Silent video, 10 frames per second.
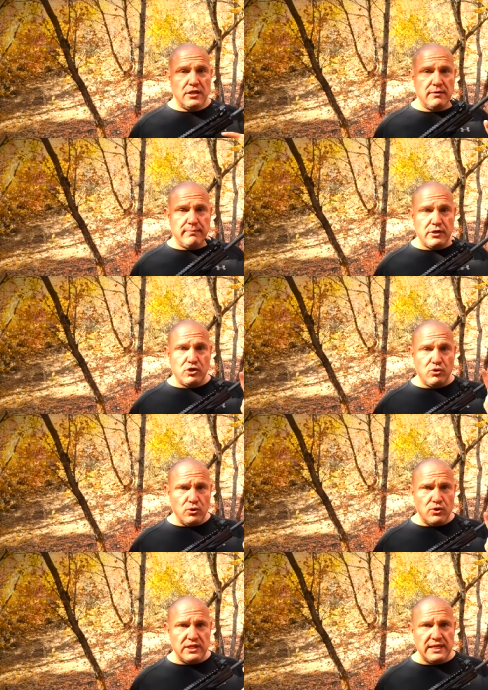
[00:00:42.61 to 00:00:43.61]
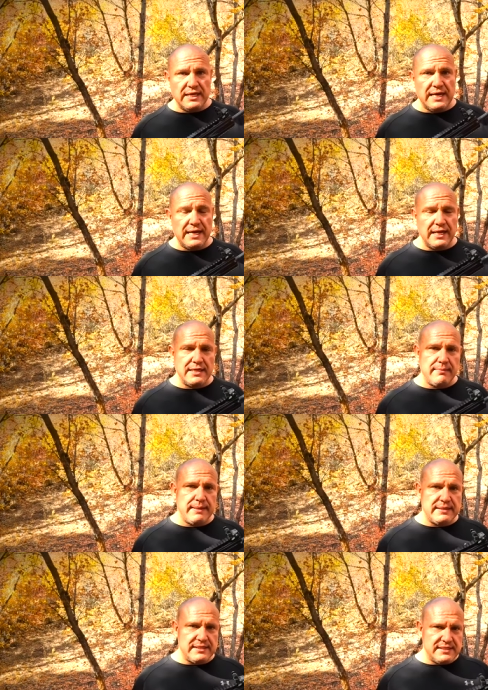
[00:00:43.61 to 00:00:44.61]
Number two thing I like
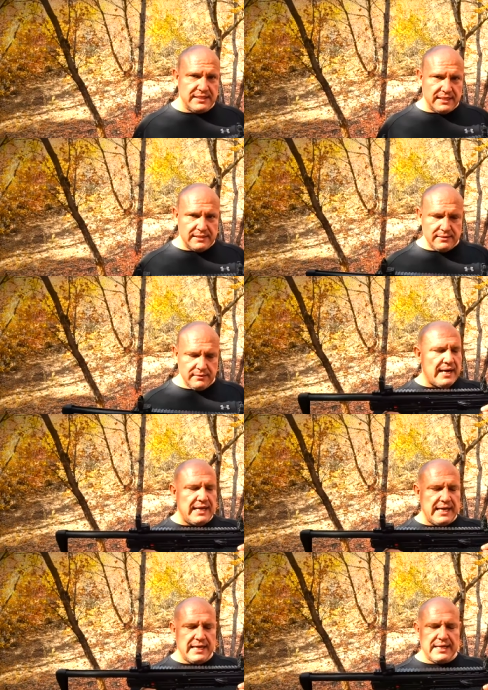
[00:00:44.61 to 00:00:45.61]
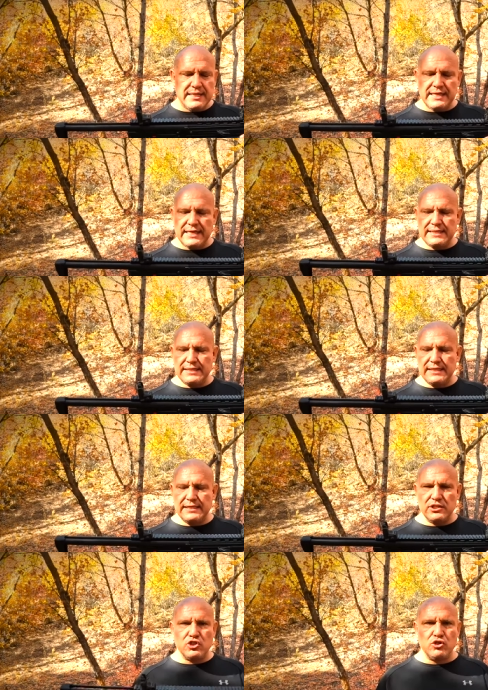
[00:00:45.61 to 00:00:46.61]
about this gun, I like it that it
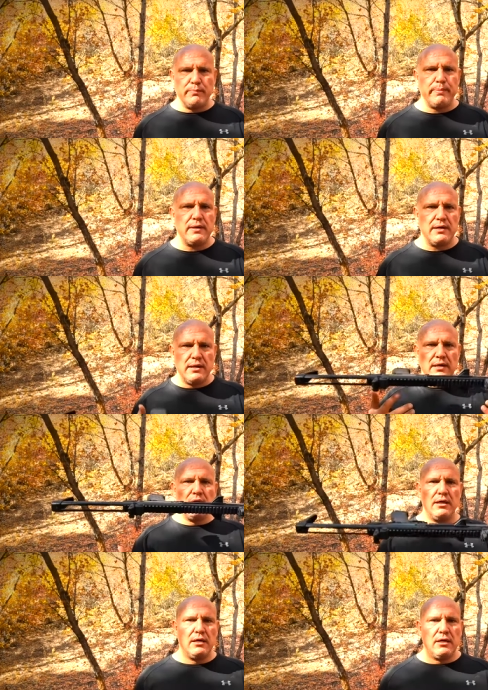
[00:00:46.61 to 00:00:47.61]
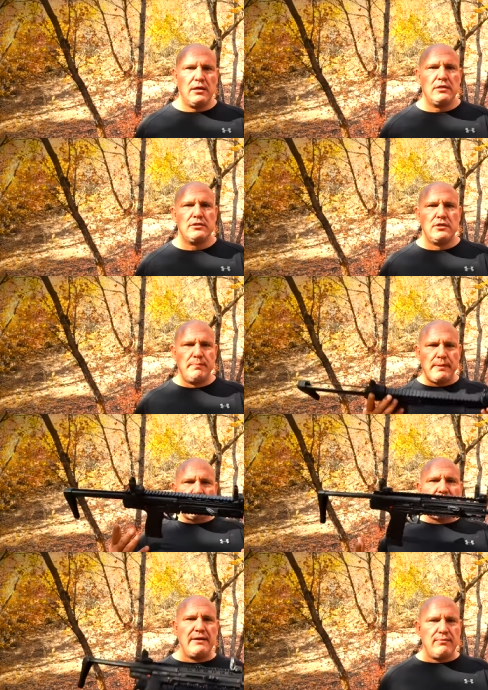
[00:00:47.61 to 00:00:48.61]
is super, super
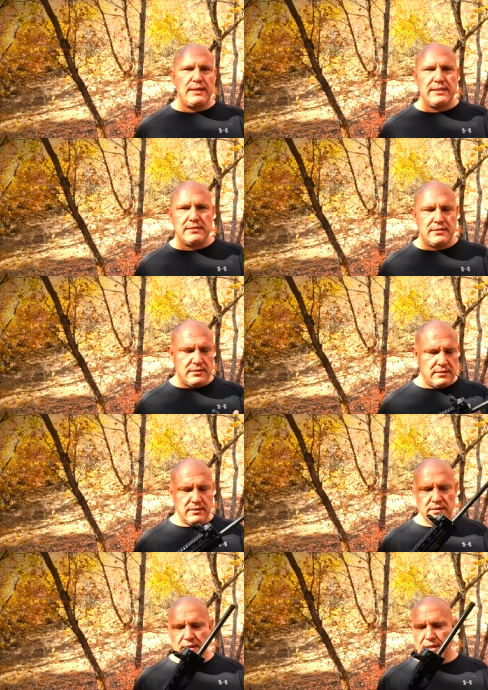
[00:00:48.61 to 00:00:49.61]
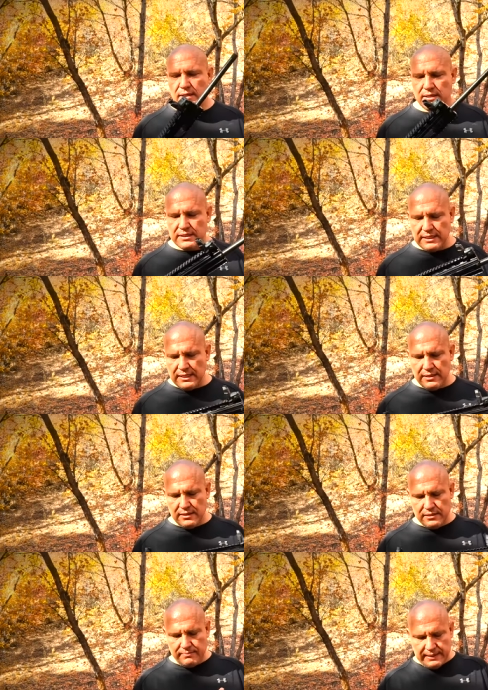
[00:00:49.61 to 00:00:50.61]
lightweight. This gun
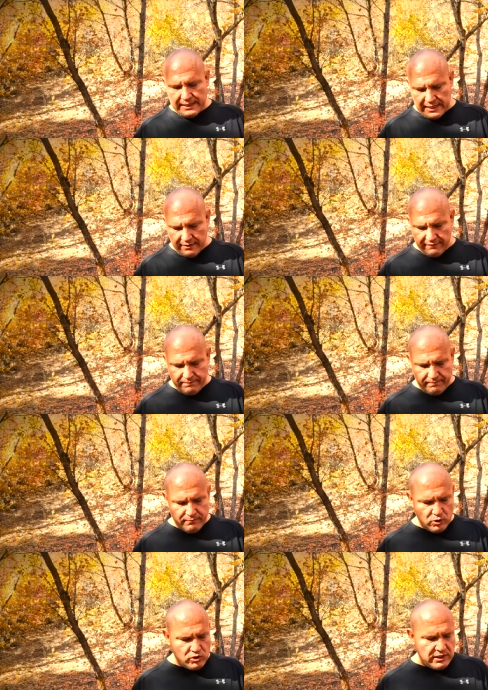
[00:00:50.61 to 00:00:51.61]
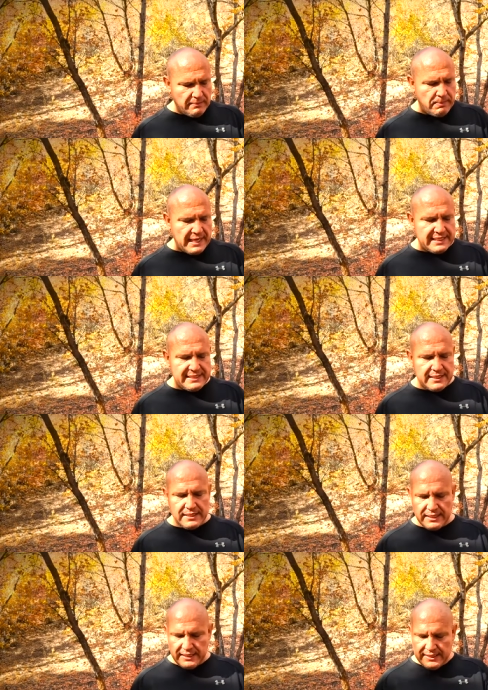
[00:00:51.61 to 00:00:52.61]
is made out of mostly plastic,
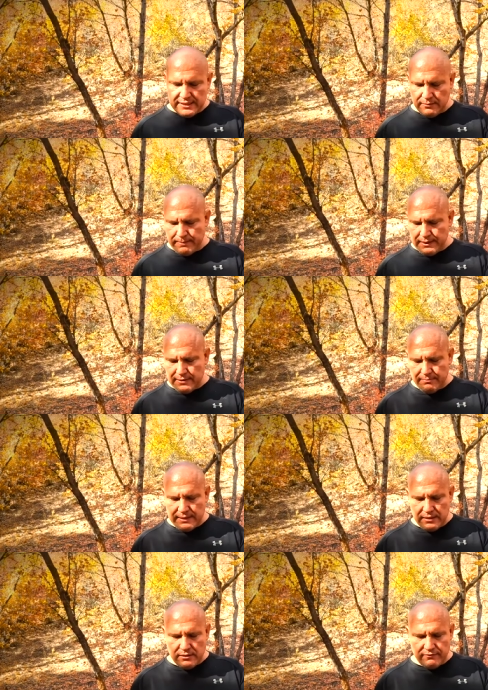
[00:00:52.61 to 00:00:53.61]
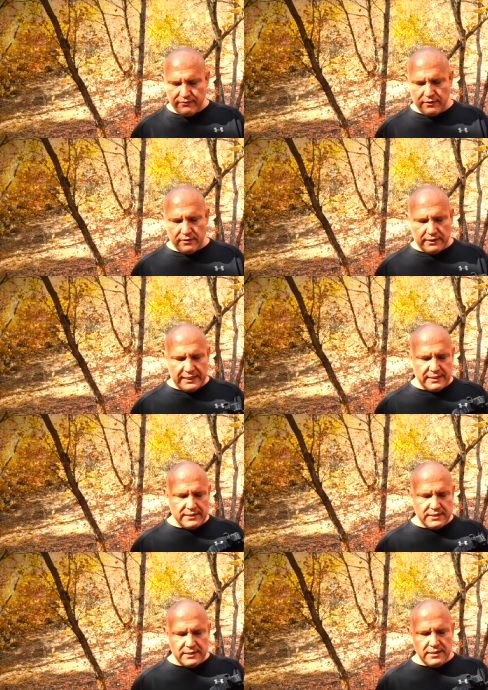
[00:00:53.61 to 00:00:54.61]
a little bit of metal for the
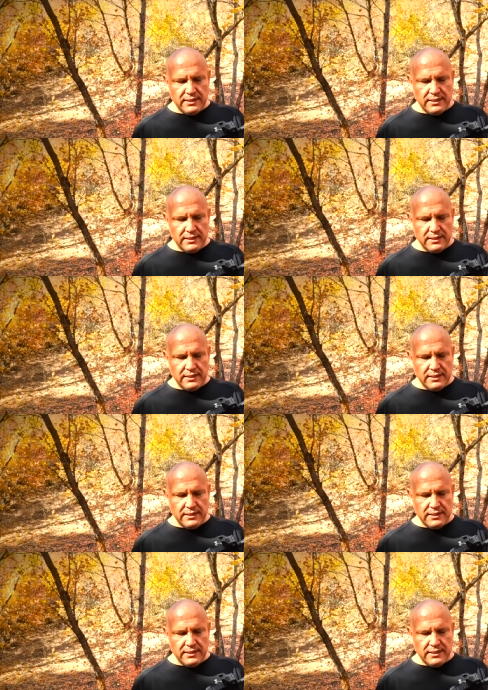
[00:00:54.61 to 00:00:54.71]
rails,